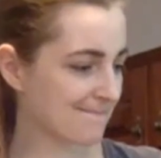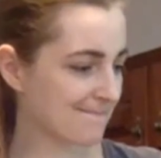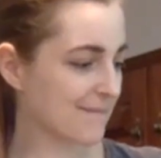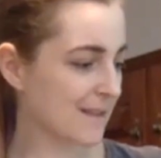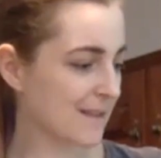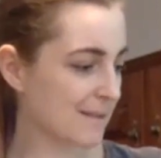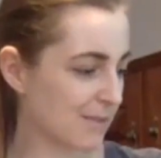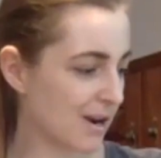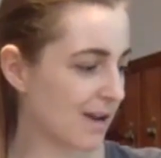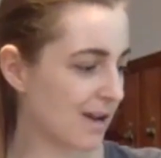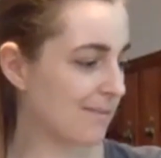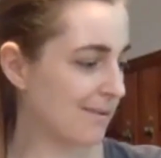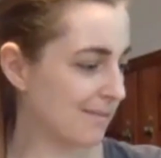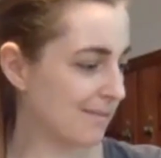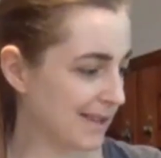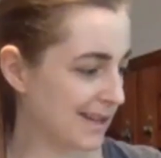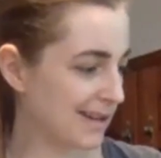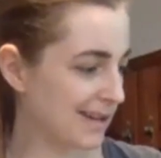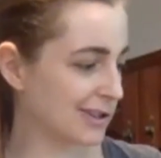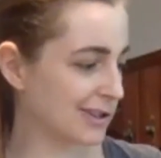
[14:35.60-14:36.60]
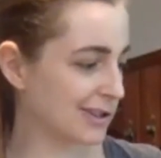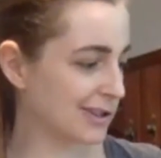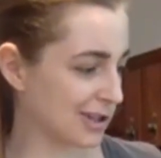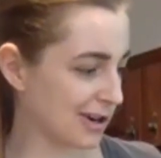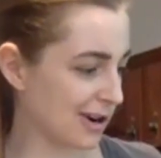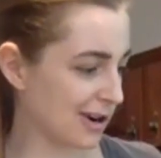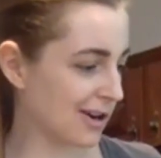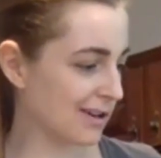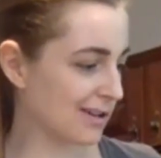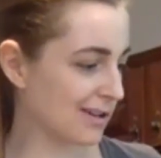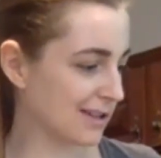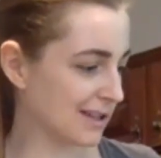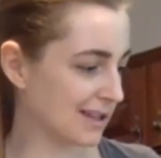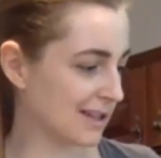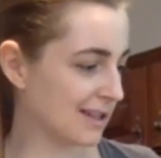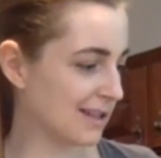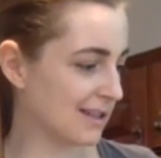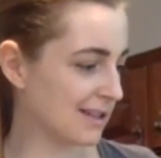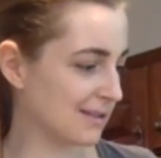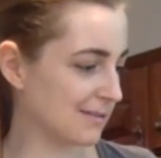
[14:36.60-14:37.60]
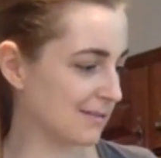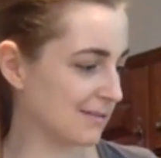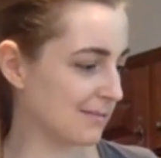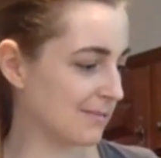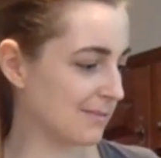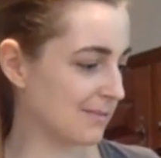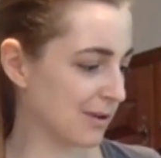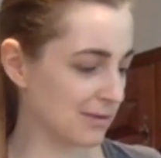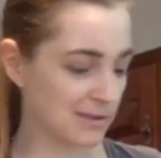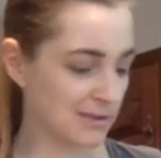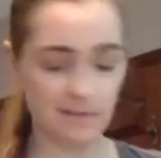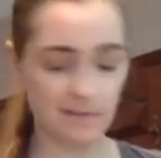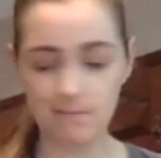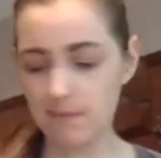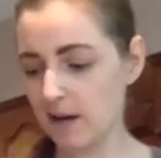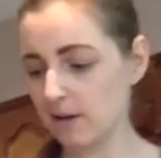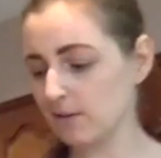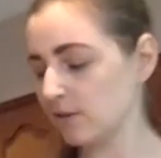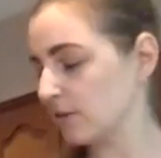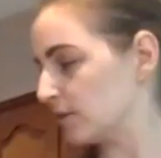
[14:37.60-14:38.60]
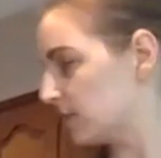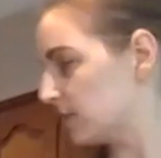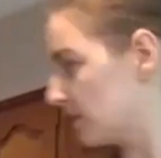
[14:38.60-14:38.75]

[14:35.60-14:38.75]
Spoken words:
probably our chocolate protein powder. So I'm